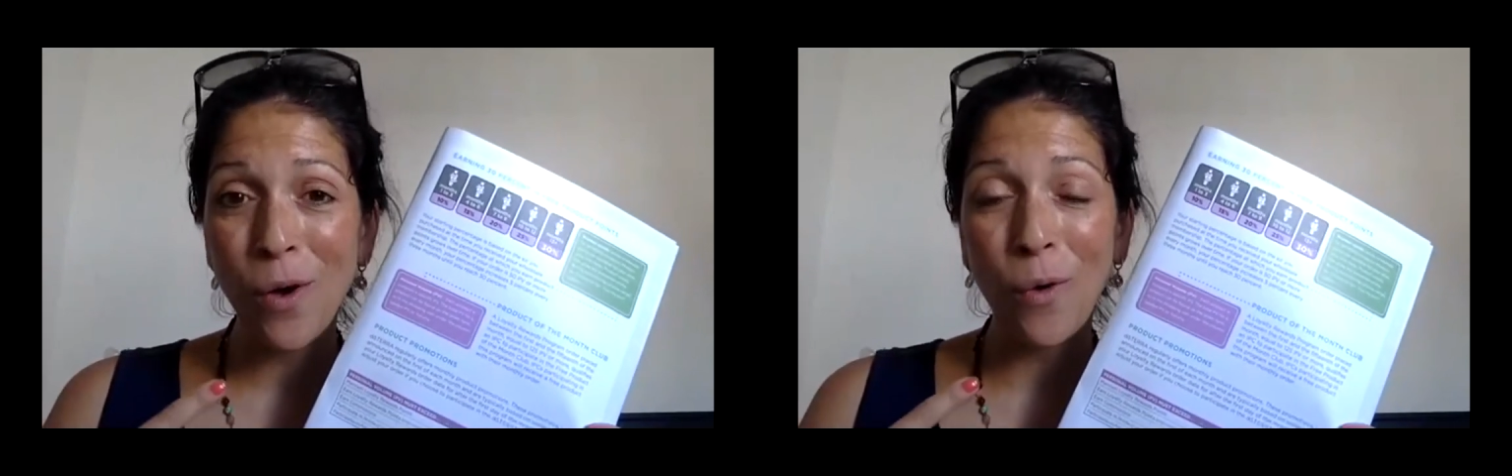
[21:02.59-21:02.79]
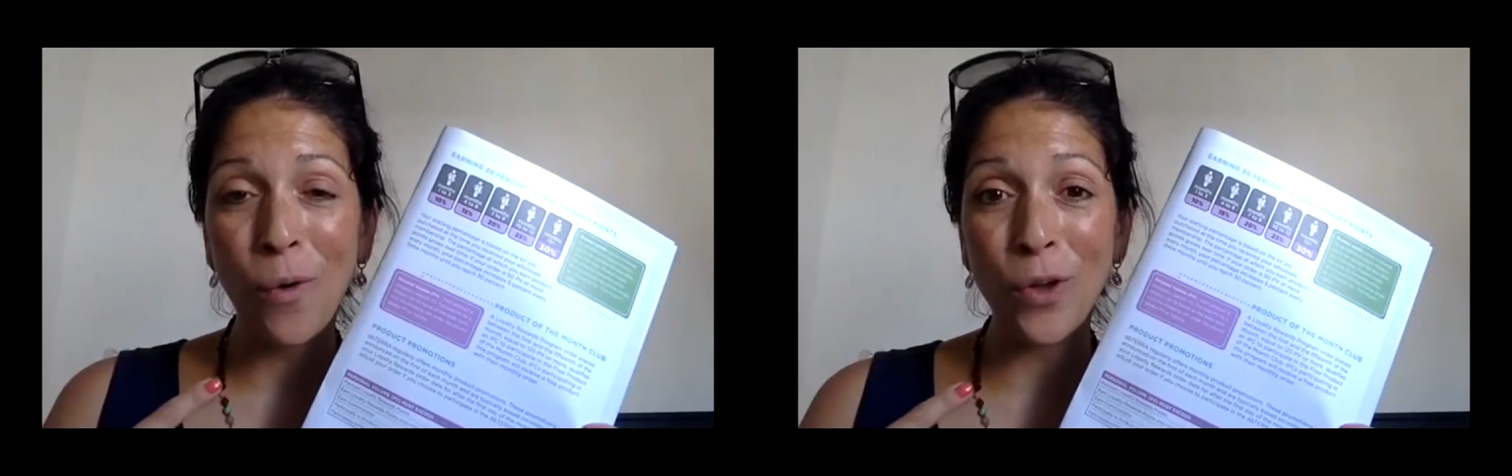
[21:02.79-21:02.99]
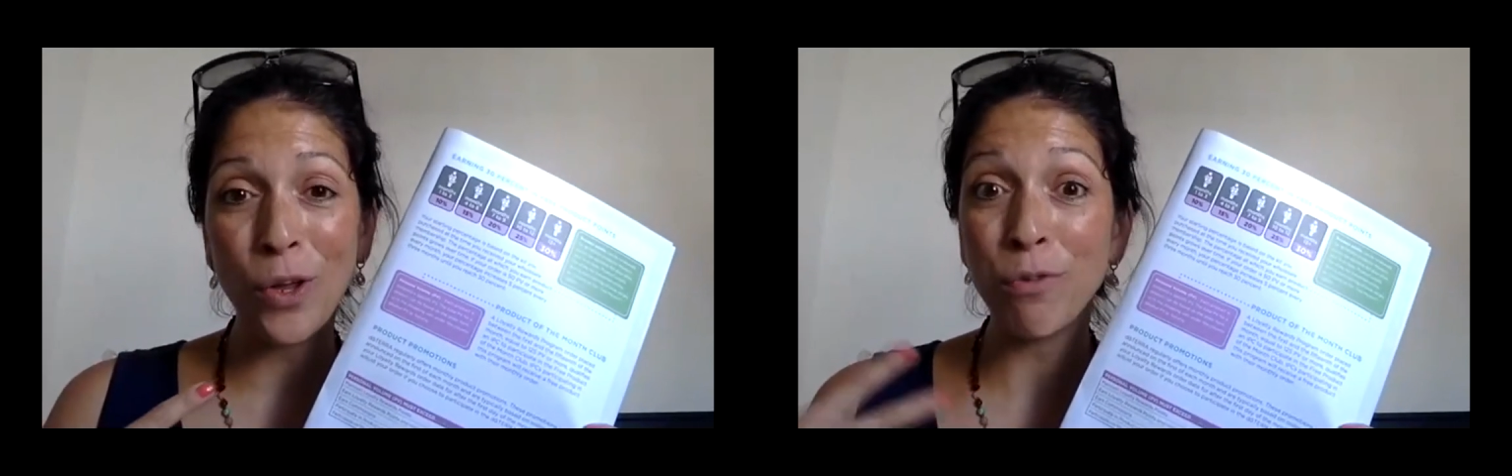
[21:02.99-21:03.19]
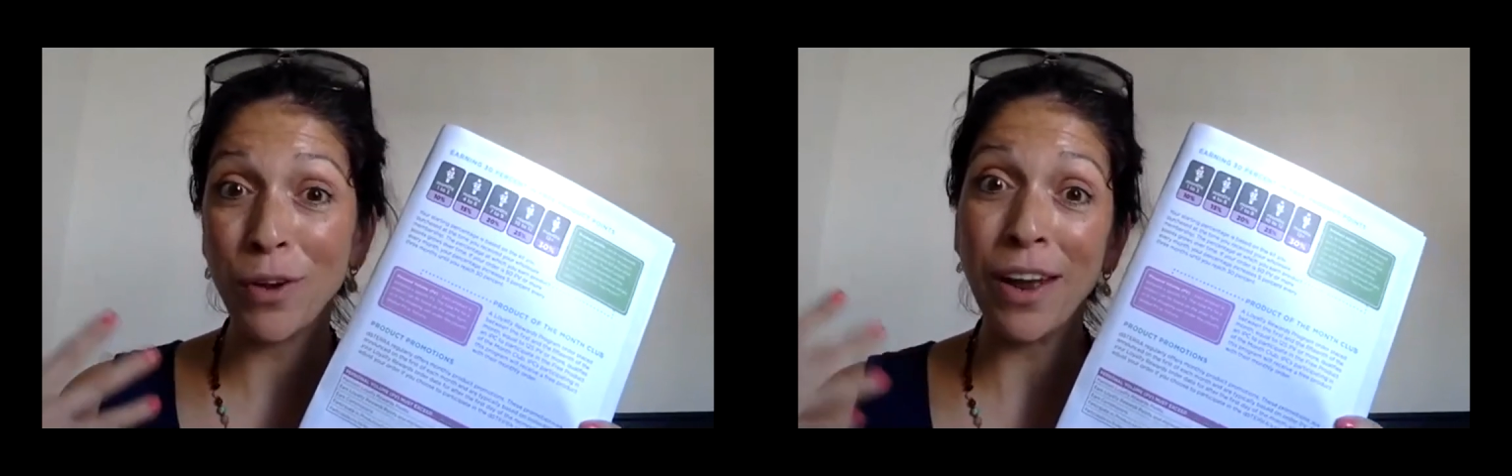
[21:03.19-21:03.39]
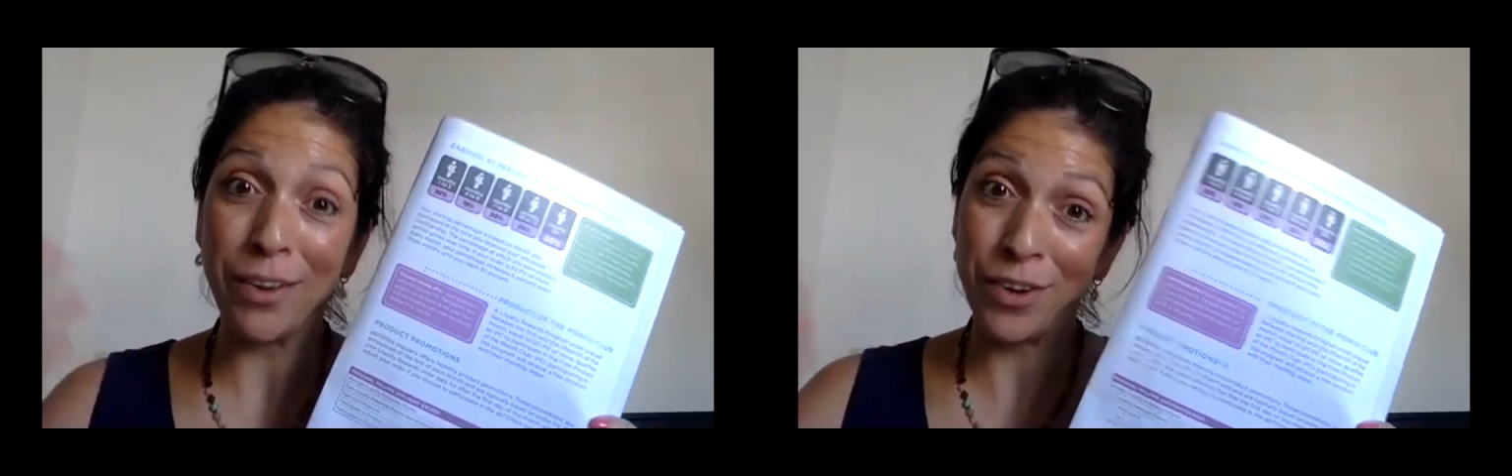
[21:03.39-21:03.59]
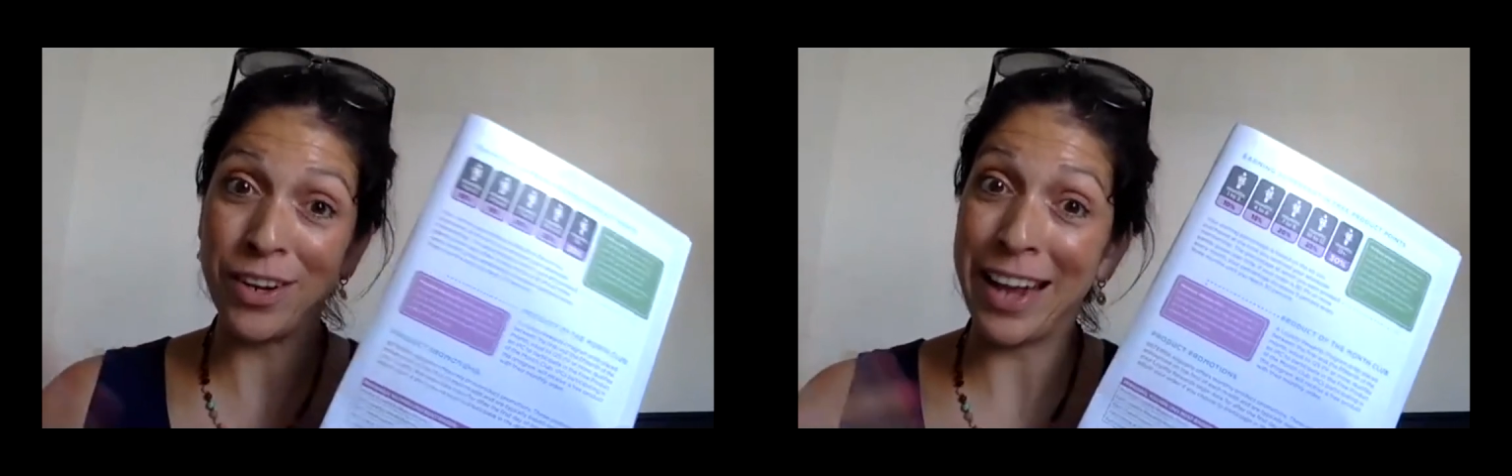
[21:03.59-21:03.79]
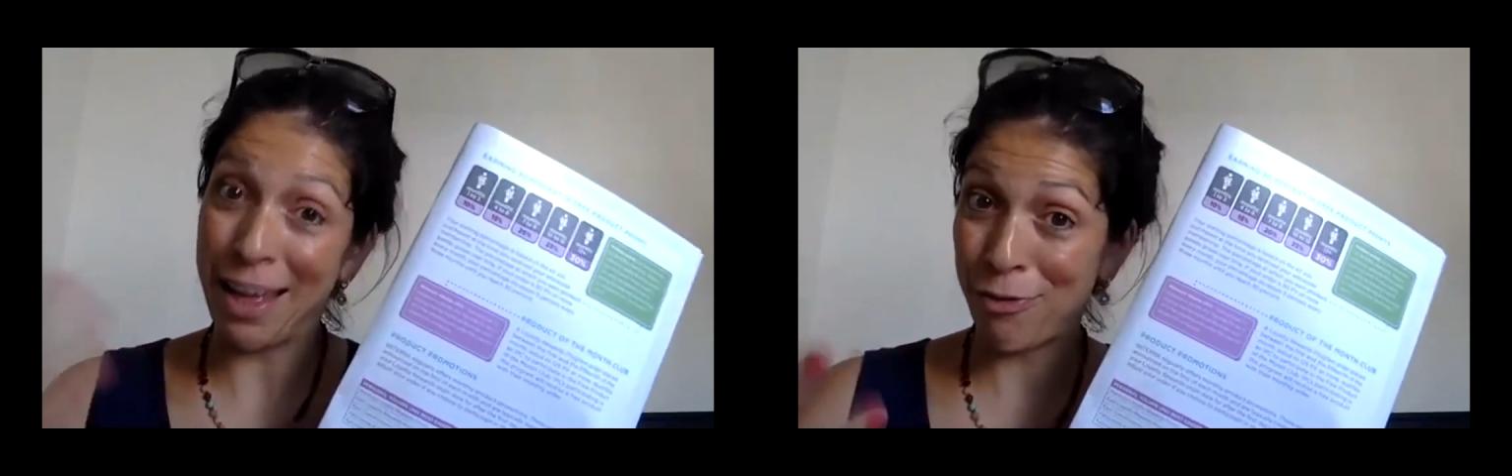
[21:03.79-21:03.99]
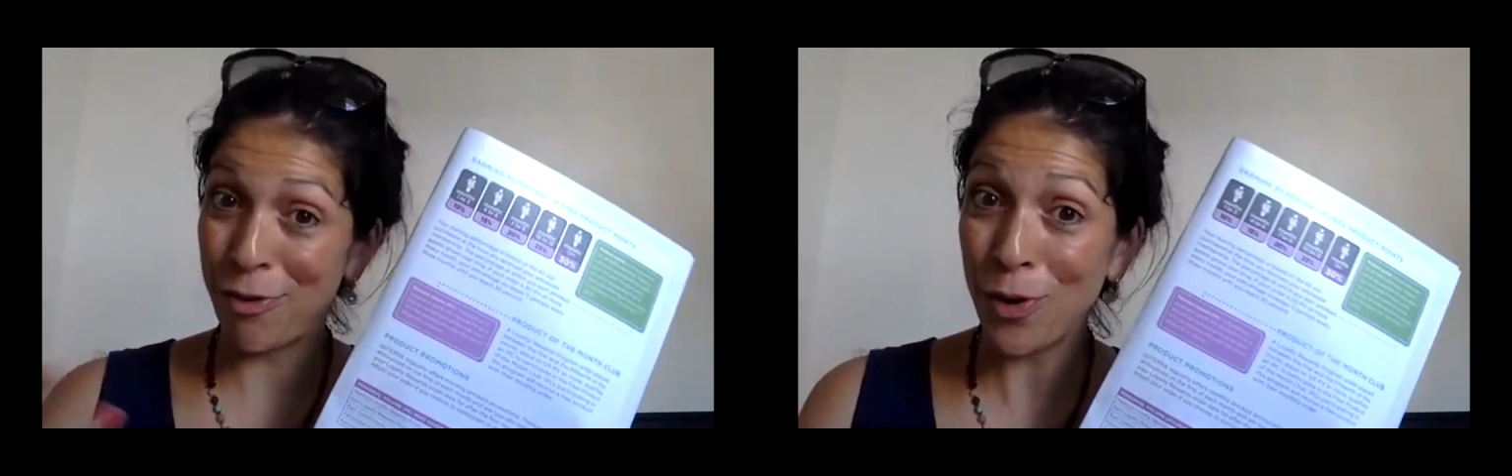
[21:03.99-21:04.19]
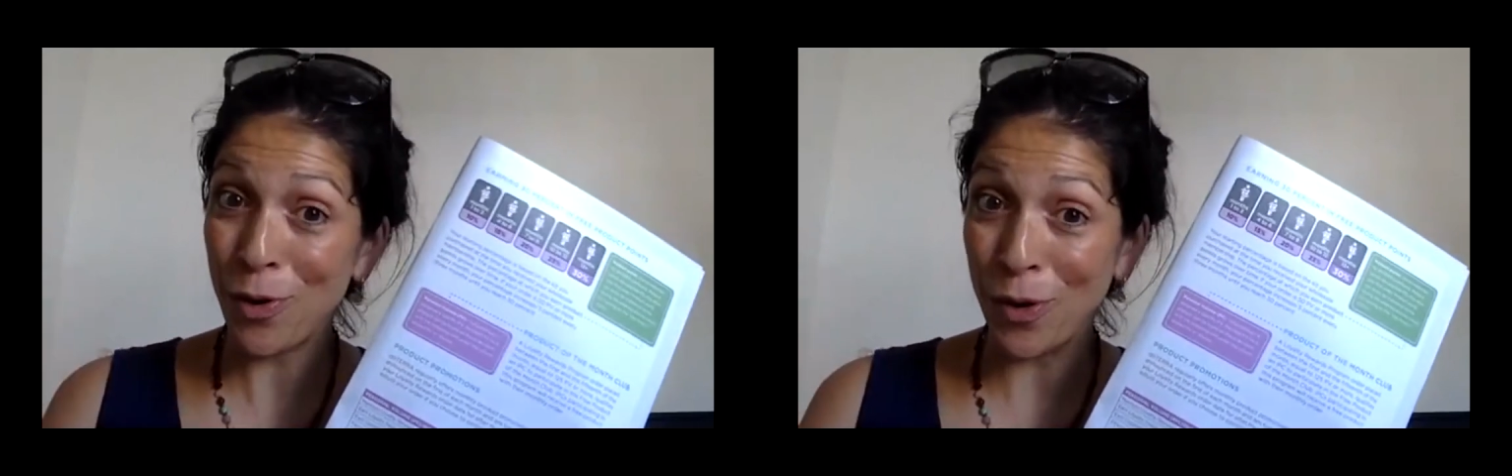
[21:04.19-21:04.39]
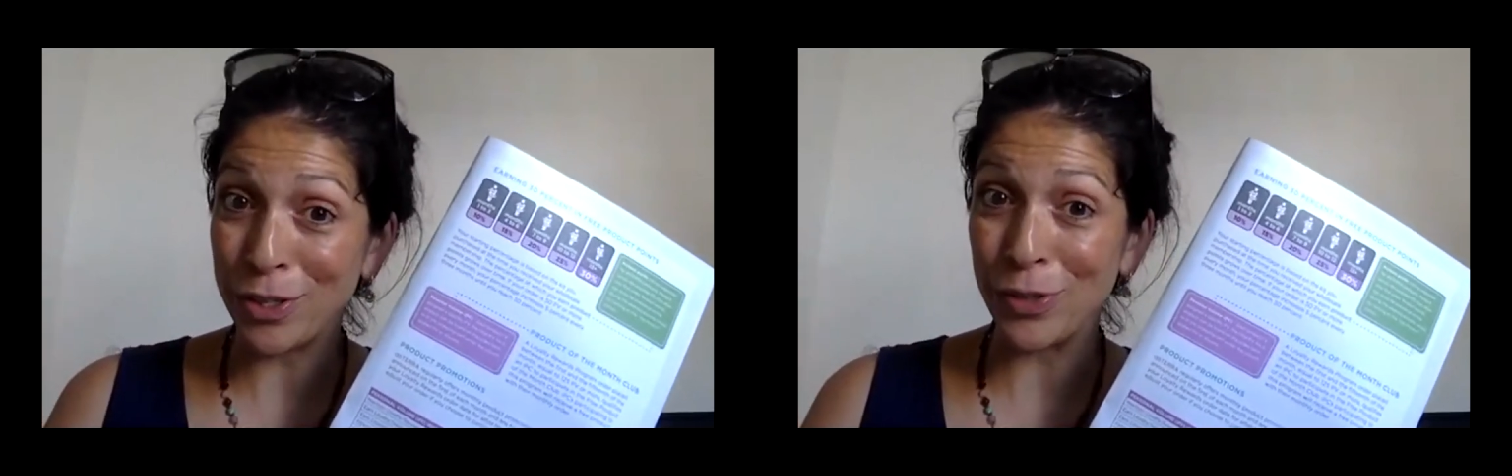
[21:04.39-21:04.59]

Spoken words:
or you feel like you're going to get through your oils